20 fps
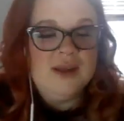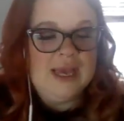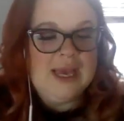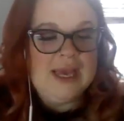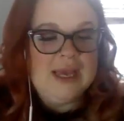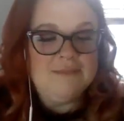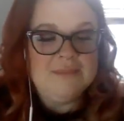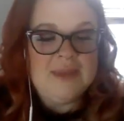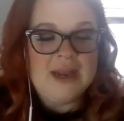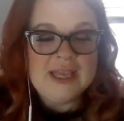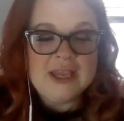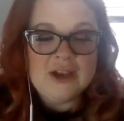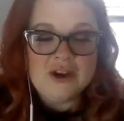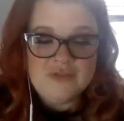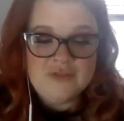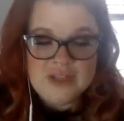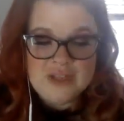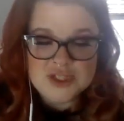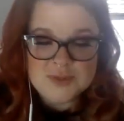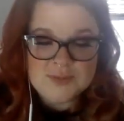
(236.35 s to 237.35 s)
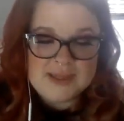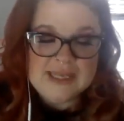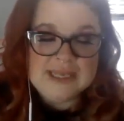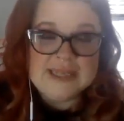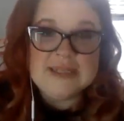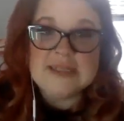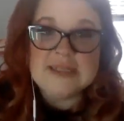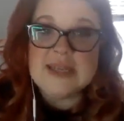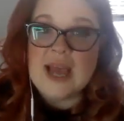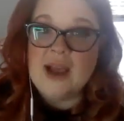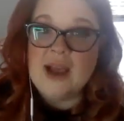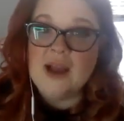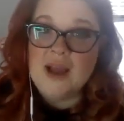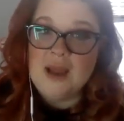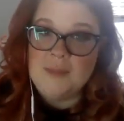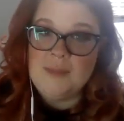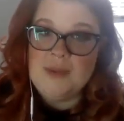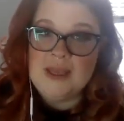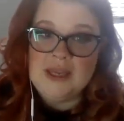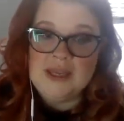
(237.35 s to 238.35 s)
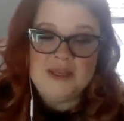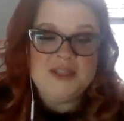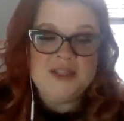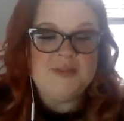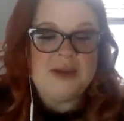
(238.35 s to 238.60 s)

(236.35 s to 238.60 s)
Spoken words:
Medicare Advantage plans come in